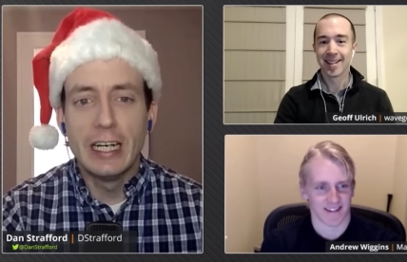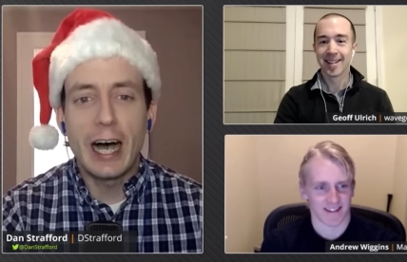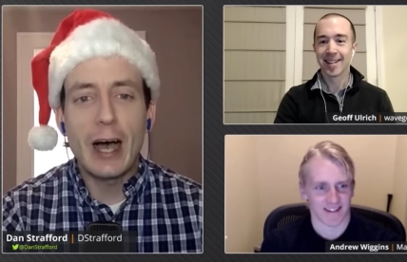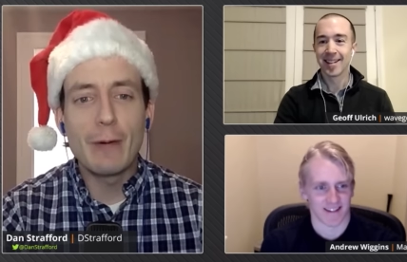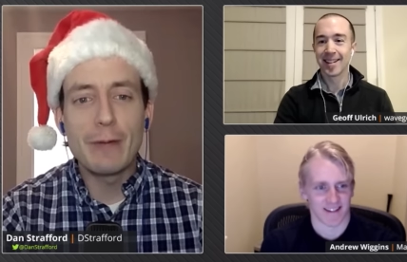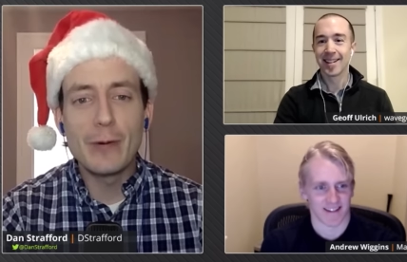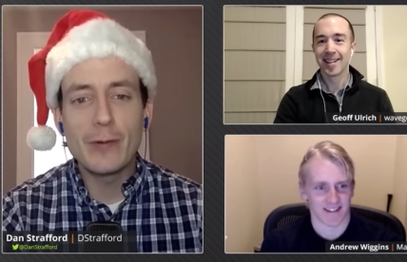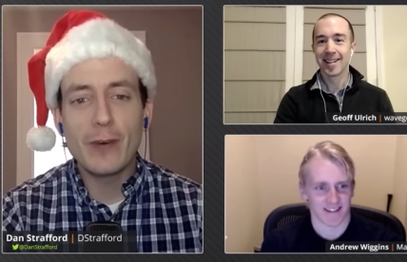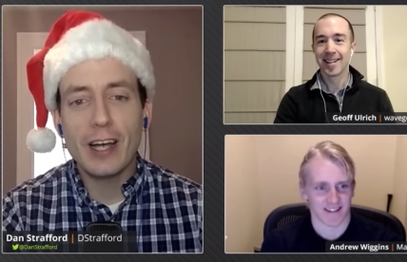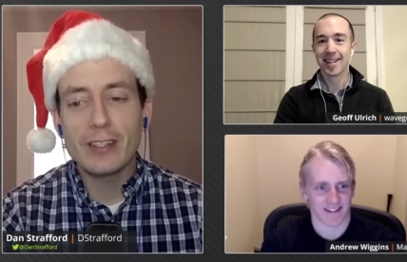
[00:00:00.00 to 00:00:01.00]
Speaker 1: Uh, we
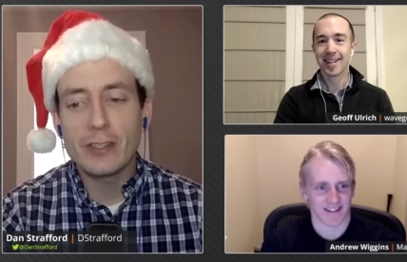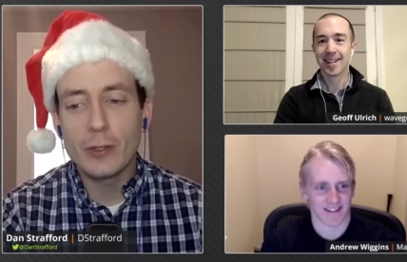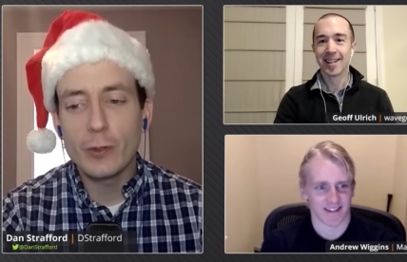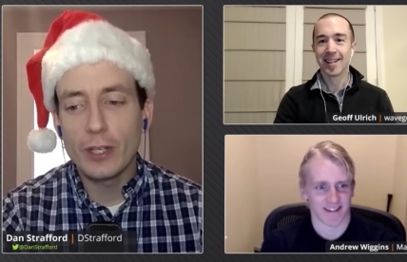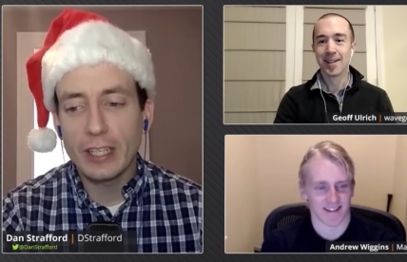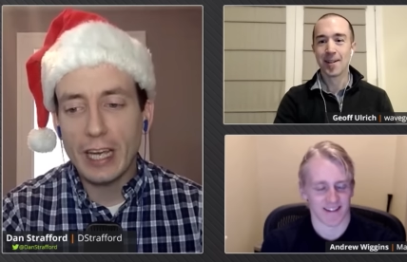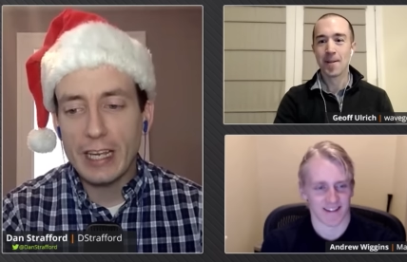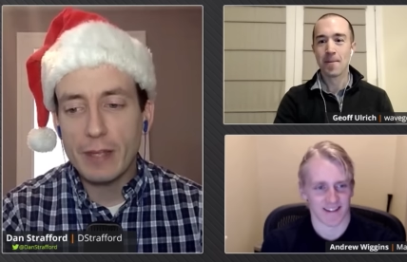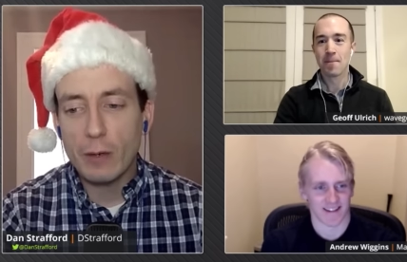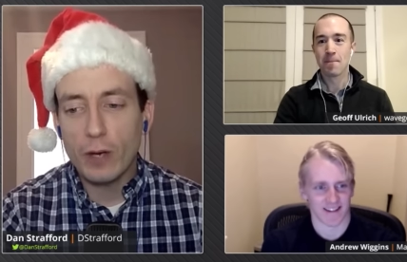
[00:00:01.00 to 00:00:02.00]
move on to a
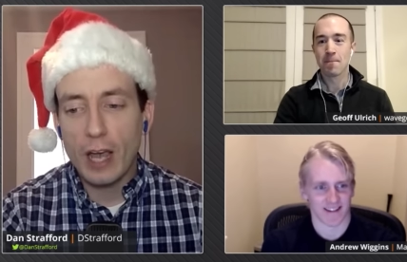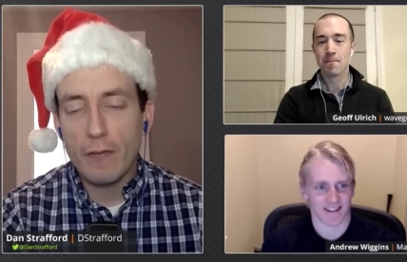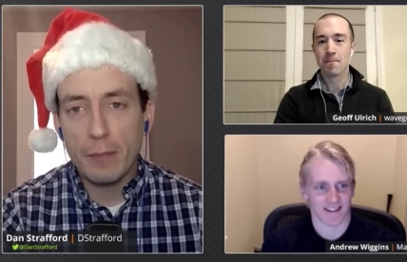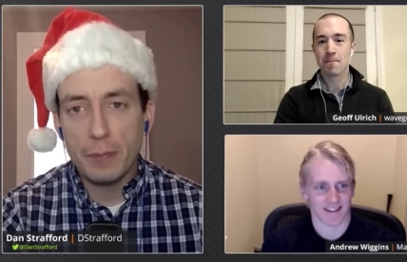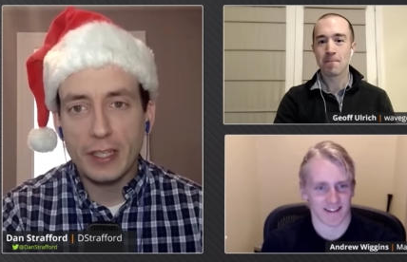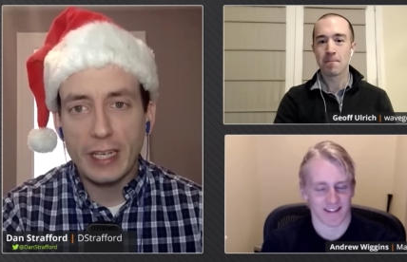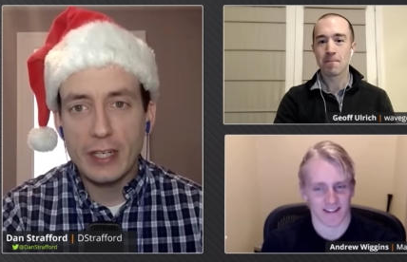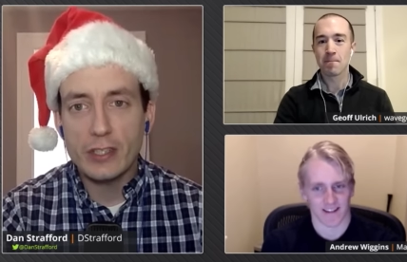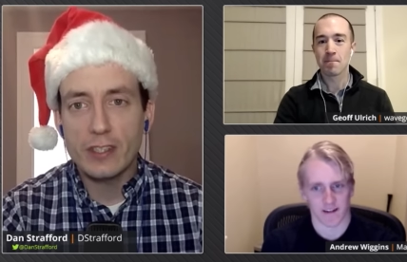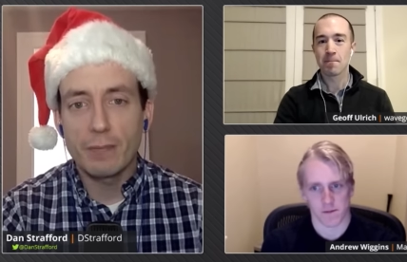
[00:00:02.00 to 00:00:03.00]
game that will have
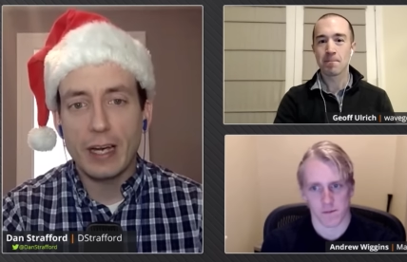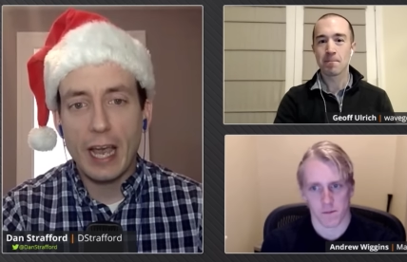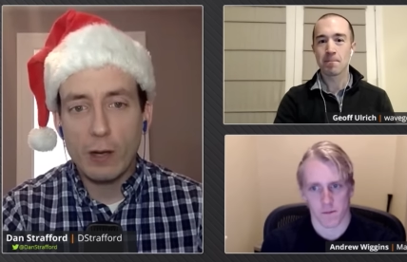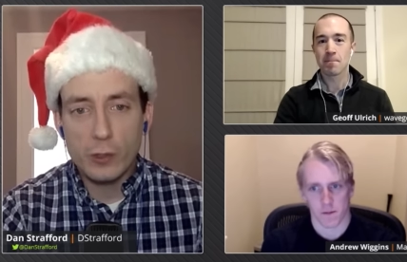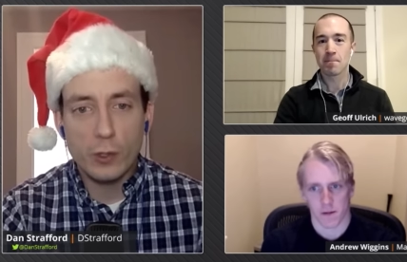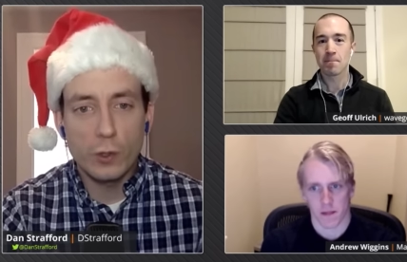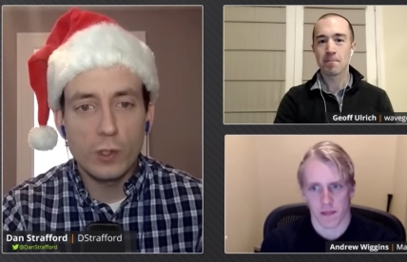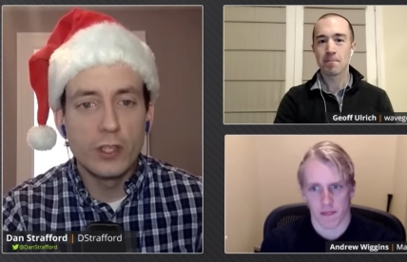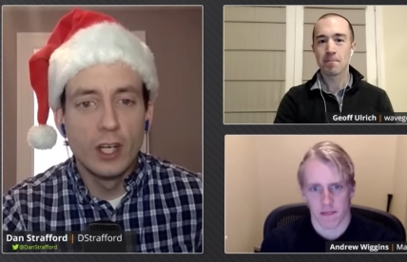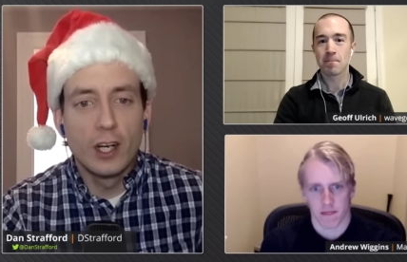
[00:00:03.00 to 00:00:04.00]
implications in my
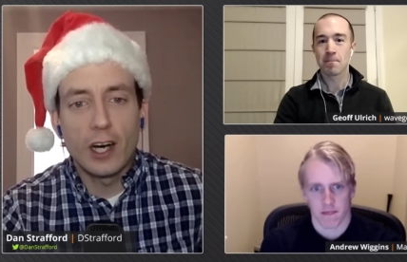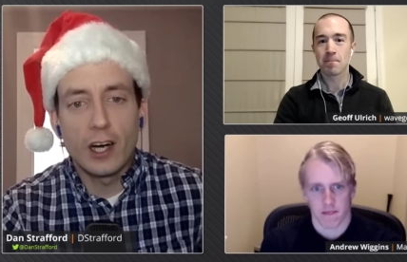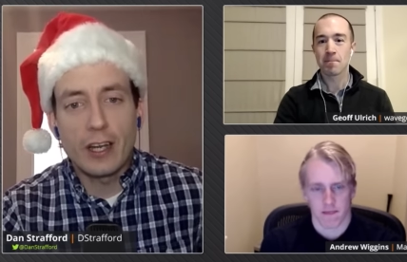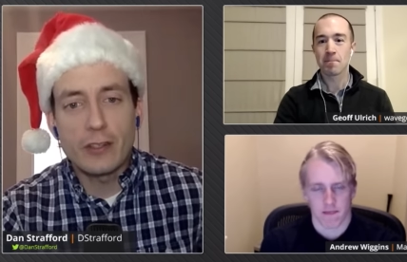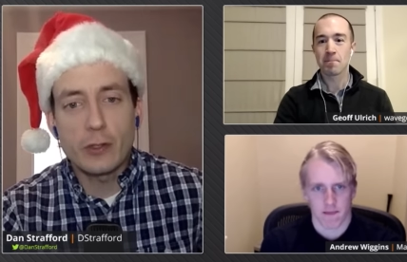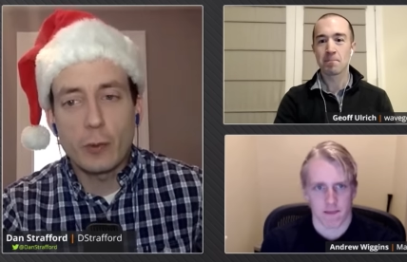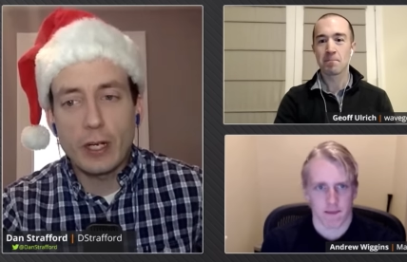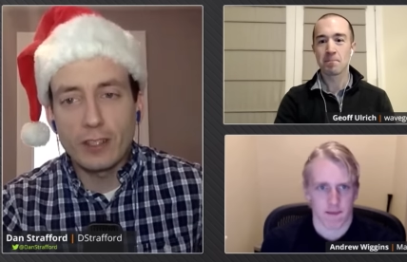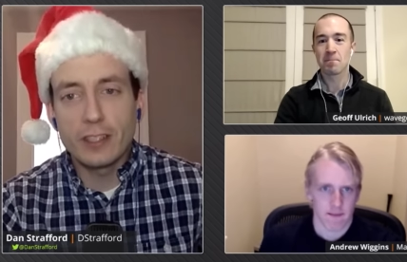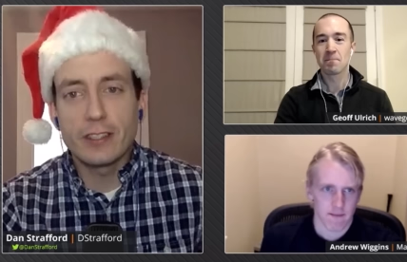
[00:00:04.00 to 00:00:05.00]
household. Uh, that is New
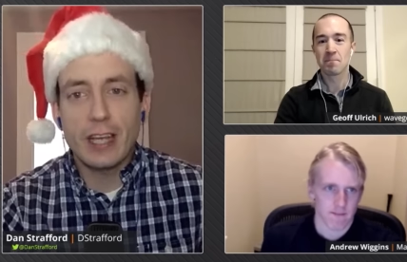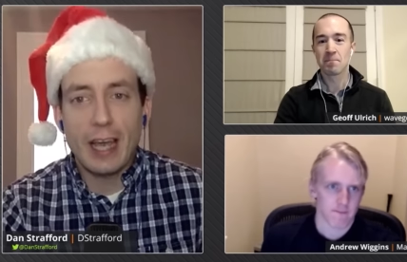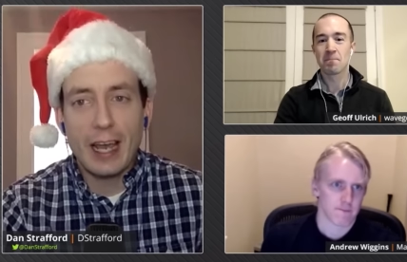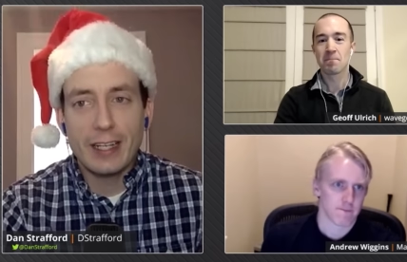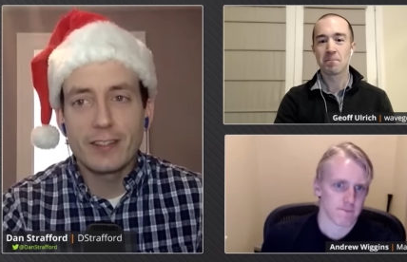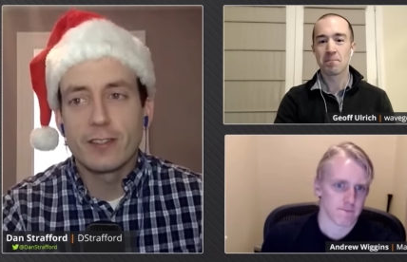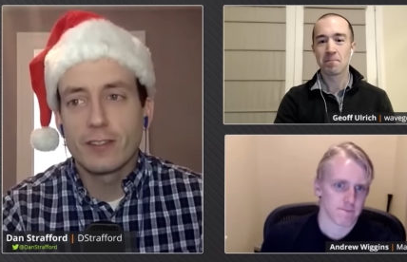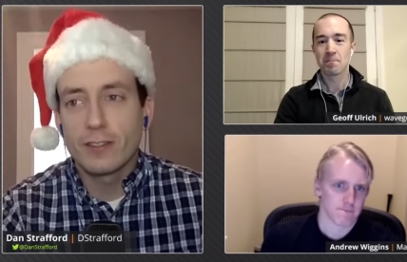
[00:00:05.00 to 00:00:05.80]
England at